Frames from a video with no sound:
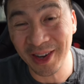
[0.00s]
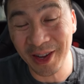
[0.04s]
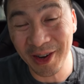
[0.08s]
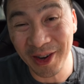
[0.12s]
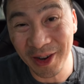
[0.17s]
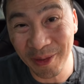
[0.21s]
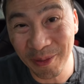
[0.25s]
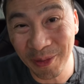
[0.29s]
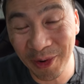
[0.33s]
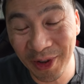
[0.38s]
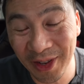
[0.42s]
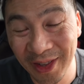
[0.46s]
I
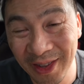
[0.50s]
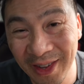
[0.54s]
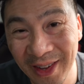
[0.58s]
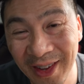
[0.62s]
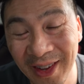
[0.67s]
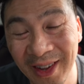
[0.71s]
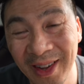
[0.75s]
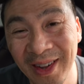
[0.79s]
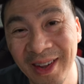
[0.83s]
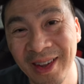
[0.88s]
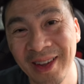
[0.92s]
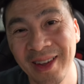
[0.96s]
didn't put
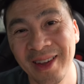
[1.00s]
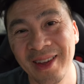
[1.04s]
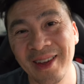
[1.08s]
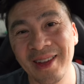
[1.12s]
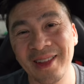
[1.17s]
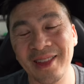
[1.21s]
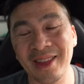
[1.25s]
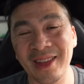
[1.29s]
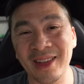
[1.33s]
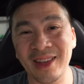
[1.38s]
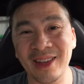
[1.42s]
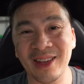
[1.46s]

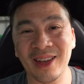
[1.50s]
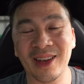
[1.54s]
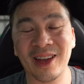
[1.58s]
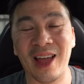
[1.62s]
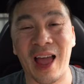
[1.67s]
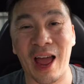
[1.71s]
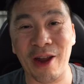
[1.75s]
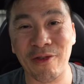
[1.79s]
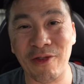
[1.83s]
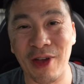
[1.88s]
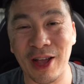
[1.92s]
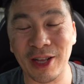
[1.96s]
the uh,
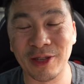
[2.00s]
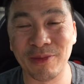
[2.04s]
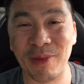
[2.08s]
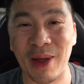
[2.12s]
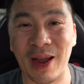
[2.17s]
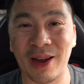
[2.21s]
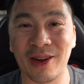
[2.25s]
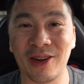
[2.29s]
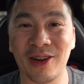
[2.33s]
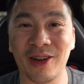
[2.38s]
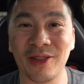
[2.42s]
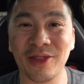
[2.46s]
Advans
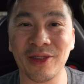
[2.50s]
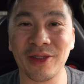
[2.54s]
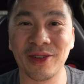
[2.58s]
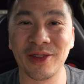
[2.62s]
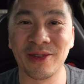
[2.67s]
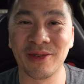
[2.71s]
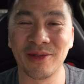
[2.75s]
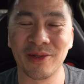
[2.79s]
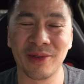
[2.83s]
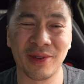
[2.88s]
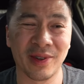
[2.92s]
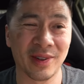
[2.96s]
back on
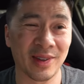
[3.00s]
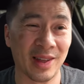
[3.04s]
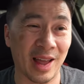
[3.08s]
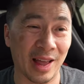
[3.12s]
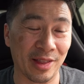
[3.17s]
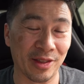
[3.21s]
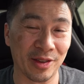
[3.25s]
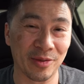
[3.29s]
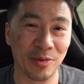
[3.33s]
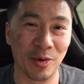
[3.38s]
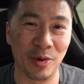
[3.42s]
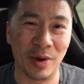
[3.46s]
this
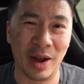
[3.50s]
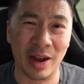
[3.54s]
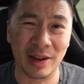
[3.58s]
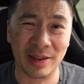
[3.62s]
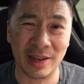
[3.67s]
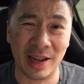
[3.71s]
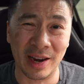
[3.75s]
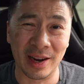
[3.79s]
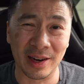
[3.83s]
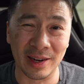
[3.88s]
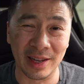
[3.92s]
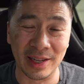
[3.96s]
at this moment. I was
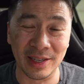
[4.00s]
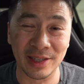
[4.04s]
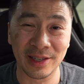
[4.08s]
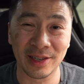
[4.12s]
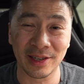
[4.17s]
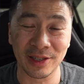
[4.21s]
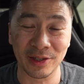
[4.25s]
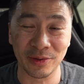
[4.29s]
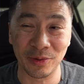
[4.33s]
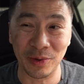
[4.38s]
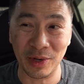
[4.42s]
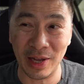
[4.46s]
kind of lazy
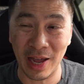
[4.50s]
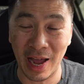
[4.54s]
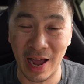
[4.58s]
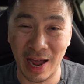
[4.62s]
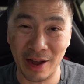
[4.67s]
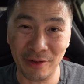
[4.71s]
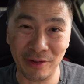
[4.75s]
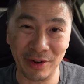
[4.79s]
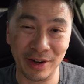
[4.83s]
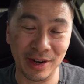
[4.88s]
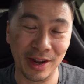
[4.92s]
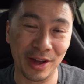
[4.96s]
because we
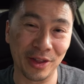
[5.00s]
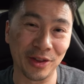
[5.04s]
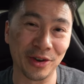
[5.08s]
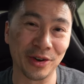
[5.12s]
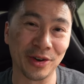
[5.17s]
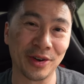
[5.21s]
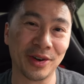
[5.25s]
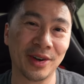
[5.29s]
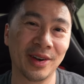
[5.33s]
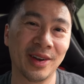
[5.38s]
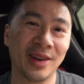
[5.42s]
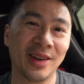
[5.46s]
have
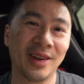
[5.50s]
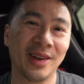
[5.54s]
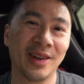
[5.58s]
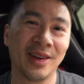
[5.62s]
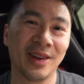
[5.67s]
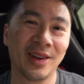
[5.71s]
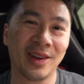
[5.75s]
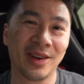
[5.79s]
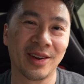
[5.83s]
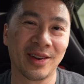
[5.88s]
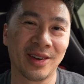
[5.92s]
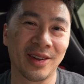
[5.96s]
another
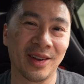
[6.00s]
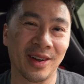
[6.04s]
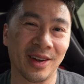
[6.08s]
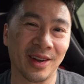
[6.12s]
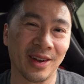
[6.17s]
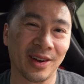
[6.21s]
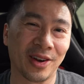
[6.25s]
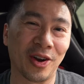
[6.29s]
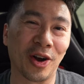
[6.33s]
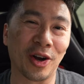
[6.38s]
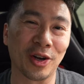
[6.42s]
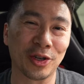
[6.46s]

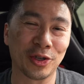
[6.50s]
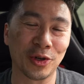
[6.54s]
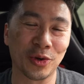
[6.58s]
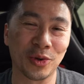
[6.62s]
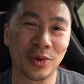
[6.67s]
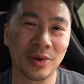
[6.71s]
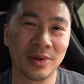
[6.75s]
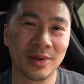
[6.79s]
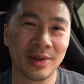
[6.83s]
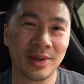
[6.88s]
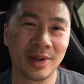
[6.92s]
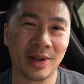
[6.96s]
uh, car
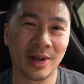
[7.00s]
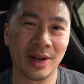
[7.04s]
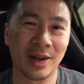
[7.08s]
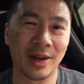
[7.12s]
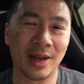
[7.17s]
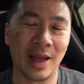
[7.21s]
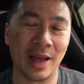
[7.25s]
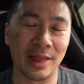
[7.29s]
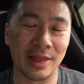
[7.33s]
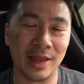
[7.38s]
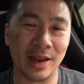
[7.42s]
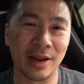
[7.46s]
show
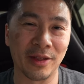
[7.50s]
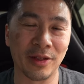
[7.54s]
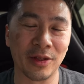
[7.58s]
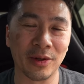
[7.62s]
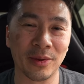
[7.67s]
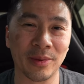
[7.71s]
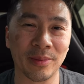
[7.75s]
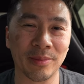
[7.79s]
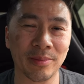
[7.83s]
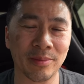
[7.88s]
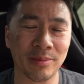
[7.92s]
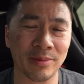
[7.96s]
uh, at the end of
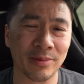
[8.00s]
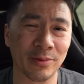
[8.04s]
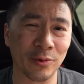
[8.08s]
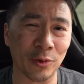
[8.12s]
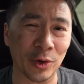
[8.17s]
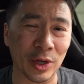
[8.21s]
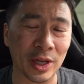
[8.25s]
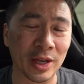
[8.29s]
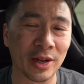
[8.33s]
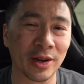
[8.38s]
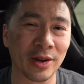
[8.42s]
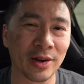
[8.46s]
the
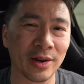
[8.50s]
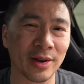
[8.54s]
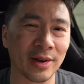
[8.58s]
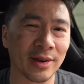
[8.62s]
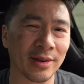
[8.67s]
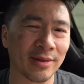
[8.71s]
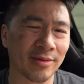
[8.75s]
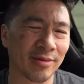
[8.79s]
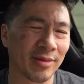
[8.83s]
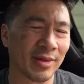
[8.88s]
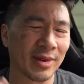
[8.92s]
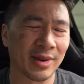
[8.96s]
week here,
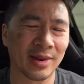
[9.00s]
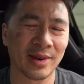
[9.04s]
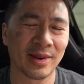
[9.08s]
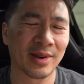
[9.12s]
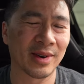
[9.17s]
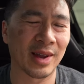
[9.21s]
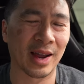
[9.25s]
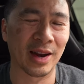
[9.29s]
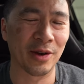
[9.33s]
and I